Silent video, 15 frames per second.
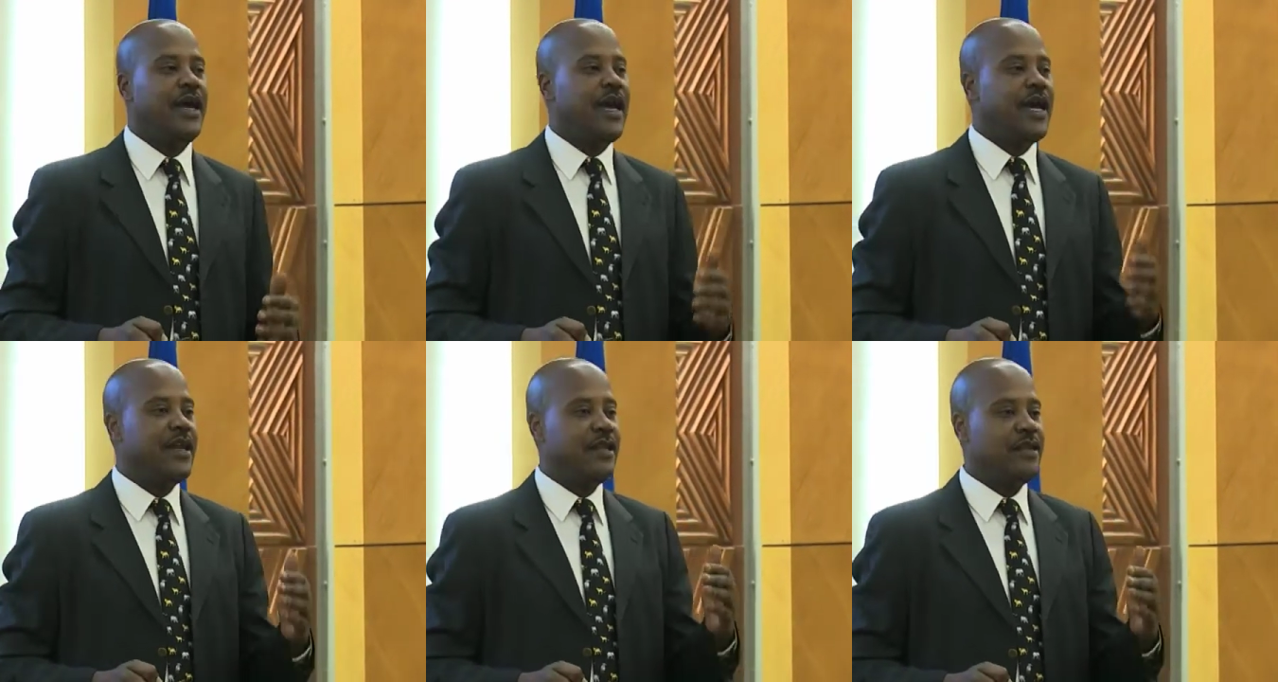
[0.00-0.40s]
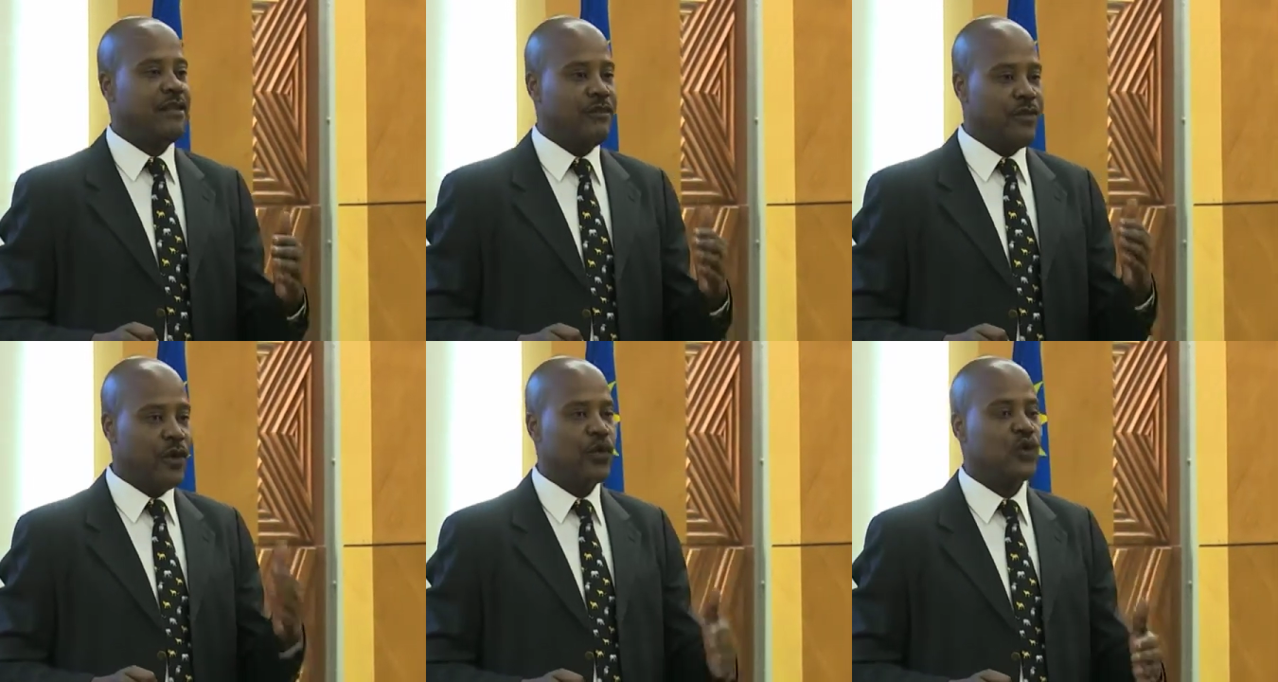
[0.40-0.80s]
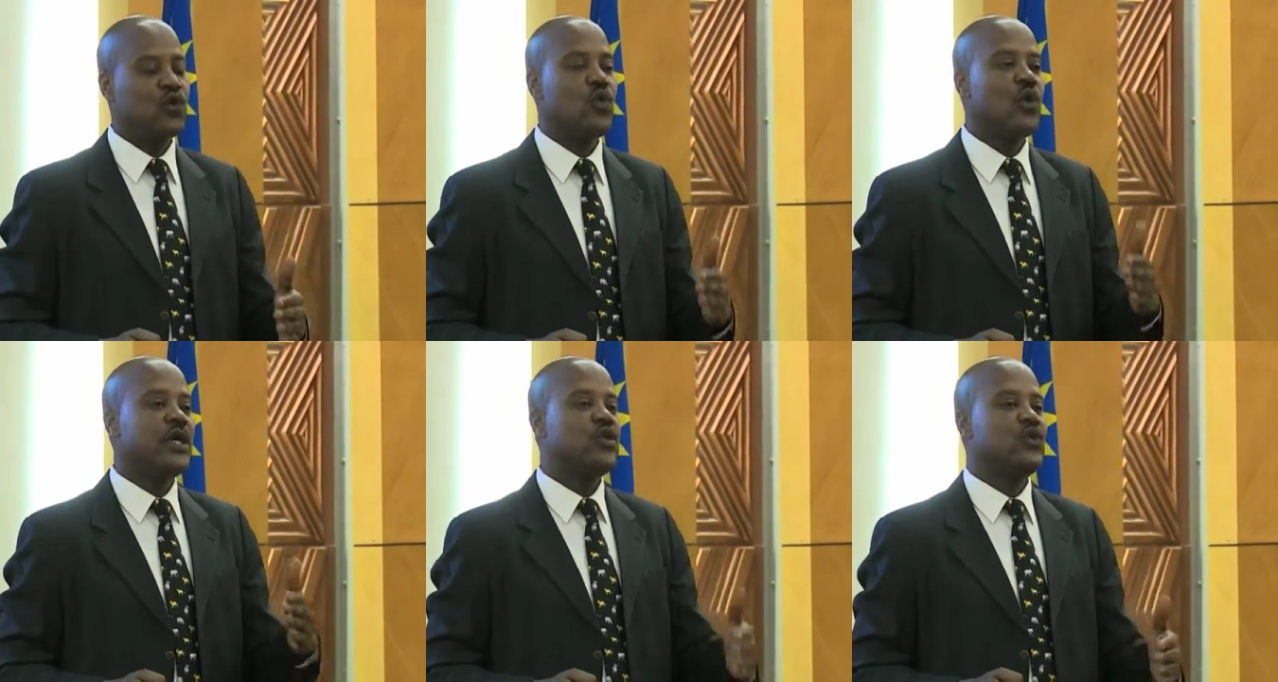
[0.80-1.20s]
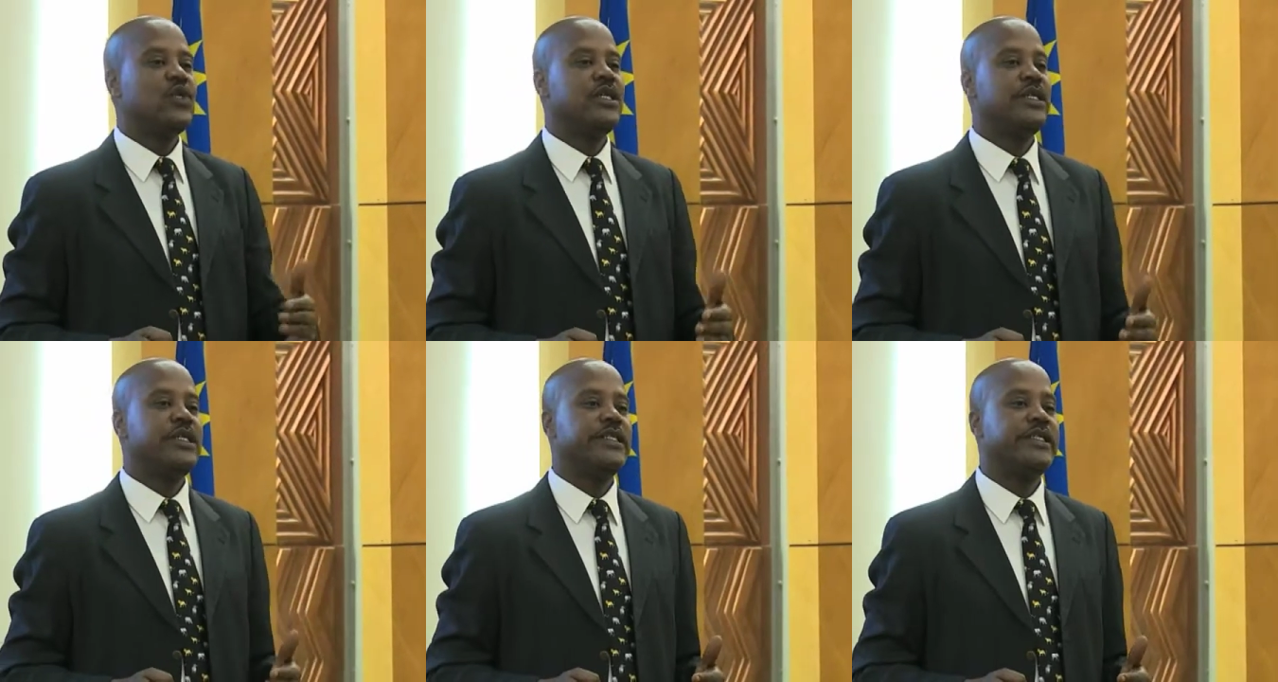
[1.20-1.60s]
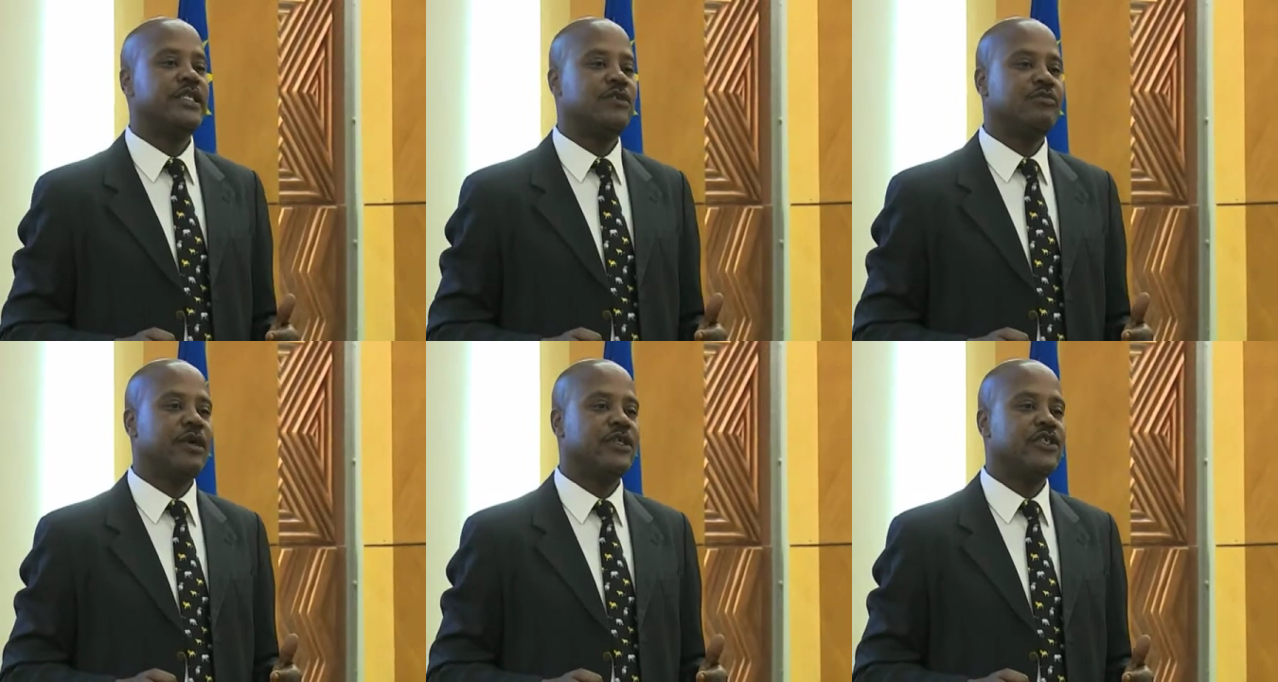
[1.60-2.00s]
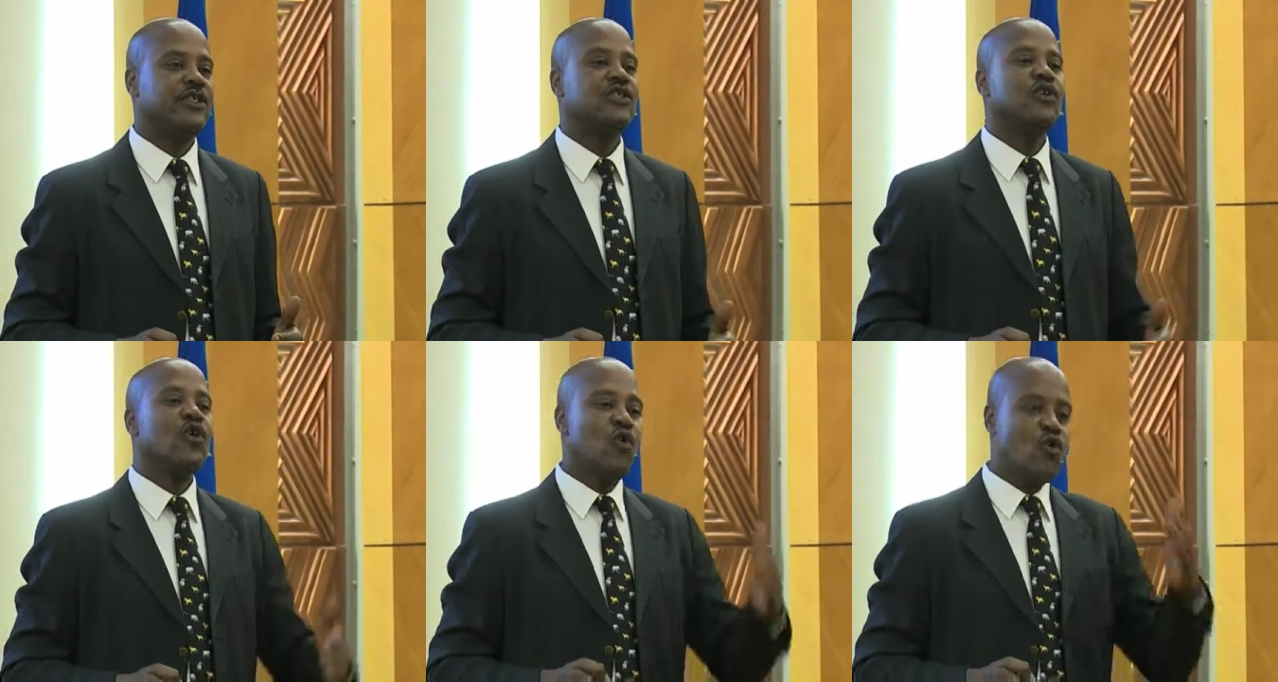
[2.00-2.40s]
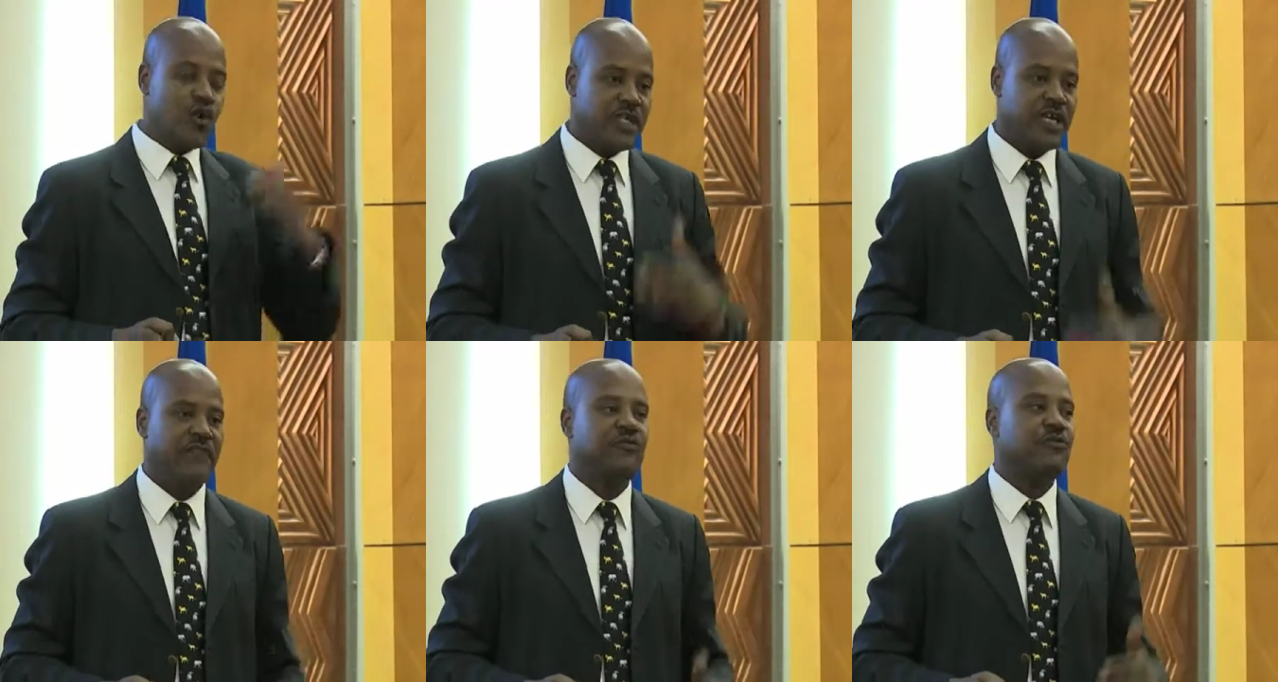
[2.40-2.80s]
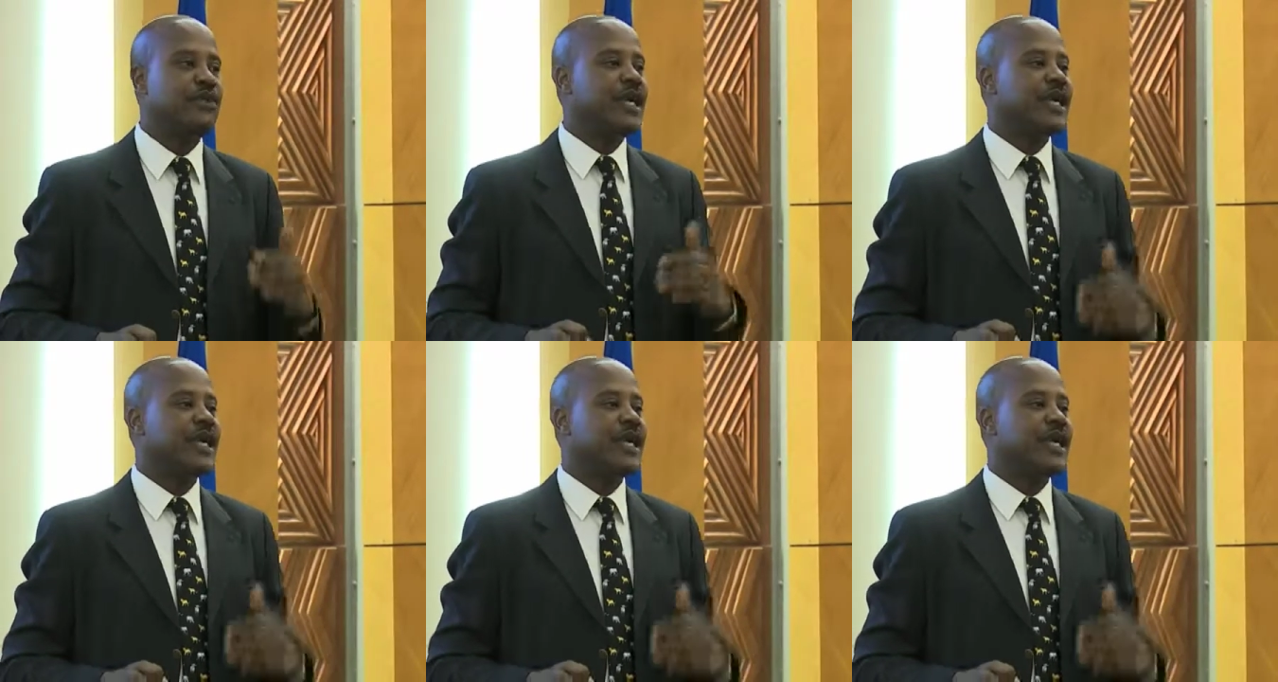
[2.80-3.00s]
and those who are doing these inspections would have to be